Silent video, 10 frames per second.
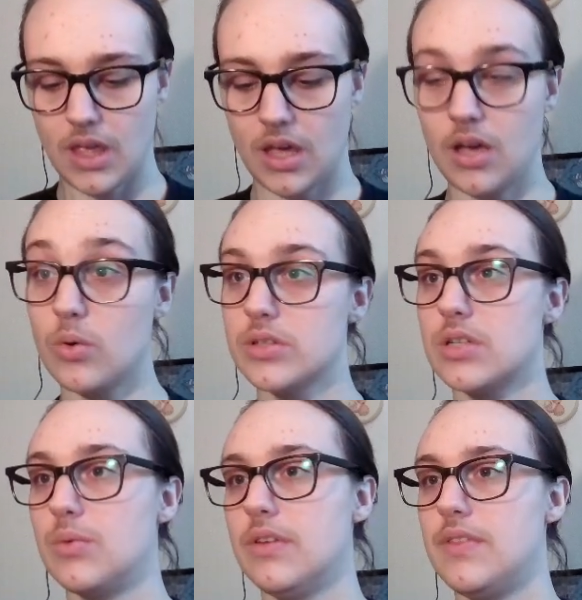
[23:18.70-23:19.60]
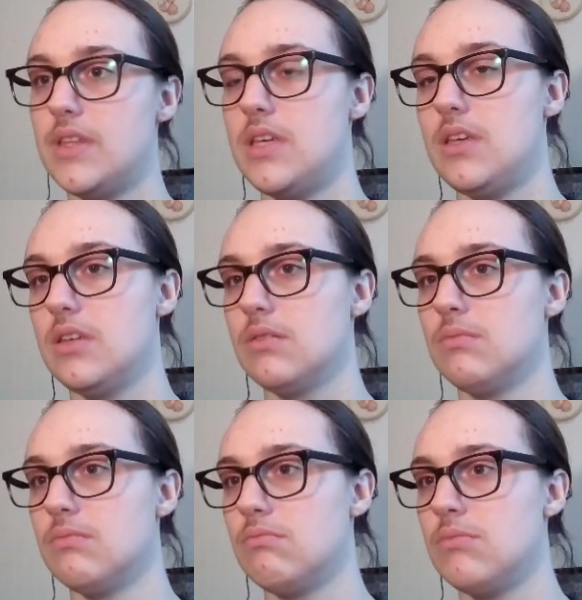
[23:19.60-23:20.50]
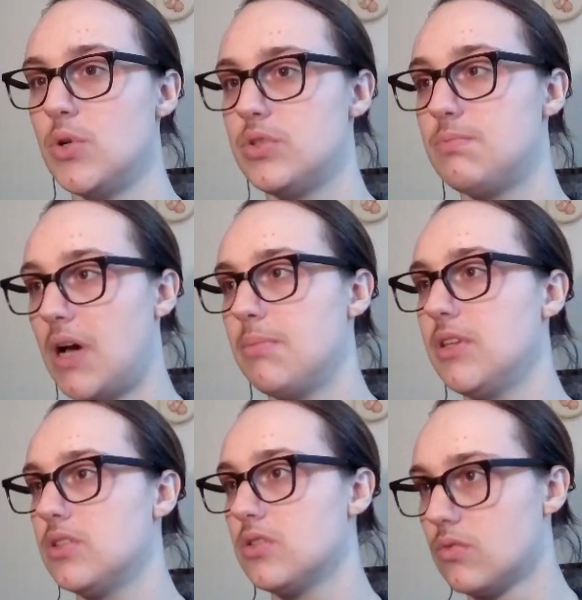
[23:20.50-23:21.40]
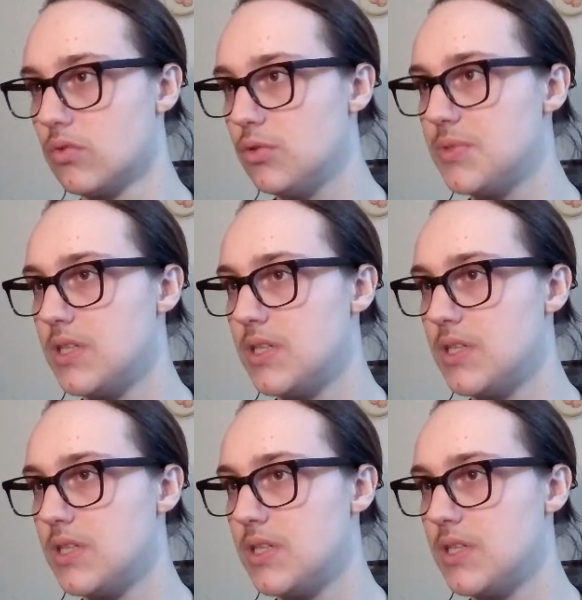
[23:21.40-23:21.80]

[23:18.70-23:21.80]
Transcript: Orcs are one of the most populous groups